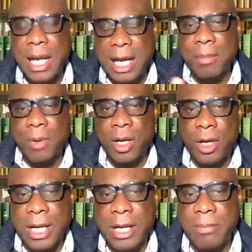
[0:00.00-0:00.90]
up, and
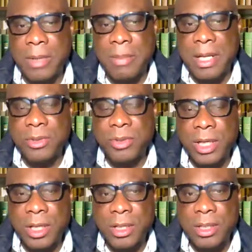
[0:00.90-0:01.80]
among other
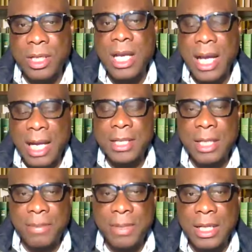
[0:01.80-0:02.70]
complementary goods,
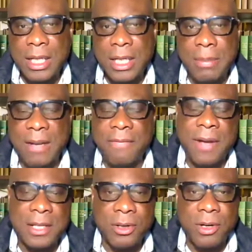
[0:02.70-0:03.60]
and typically the
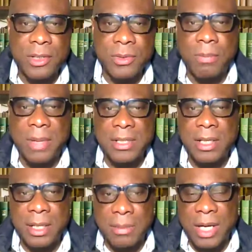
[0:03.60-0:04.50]
manufacturers will
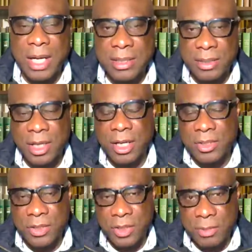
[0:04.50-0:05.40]
pass on the price to the
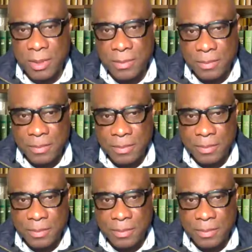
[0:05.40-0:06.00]
consumer.